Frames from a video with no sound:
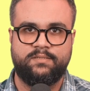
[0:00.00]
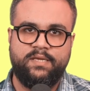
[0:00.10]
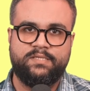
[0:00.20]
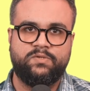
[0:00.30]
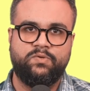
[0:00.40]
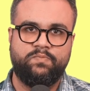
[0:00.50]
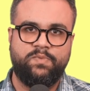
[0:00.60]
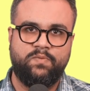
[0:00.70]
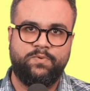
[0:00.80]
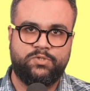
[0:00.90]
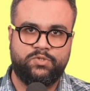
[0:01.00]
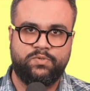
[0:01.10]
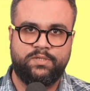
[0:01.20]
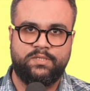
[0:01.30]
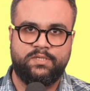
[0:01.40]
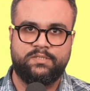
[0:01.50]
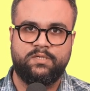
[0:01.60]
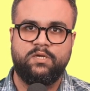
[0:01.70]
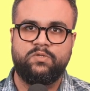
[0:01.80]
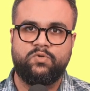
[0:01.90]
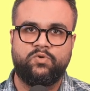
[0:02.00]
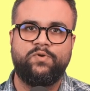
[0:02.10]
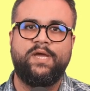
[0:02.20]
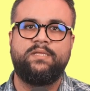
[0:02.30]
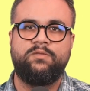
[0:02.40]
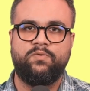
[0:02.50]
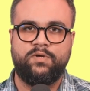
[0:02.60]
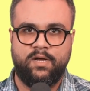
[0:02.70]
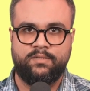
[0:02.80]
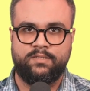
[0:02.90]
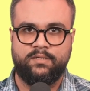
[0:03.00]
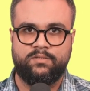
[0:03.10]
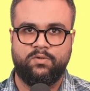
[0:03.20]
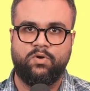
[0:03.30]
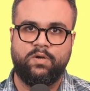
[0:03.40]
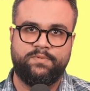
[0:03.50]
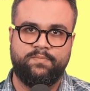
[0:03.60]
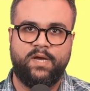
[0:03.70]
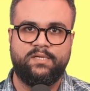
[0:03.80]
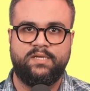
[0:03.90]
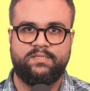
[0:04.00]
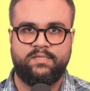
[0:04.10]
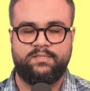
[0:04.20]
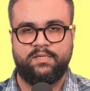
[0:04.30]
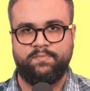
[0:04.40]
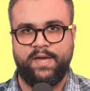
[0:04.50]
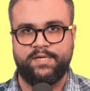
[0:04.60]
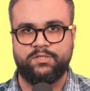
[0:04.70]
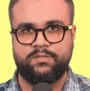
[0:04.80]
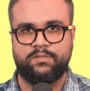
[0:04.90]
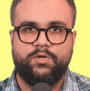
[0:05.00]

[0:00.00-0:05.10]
This could be opportunities to create new content or optimize existing pages.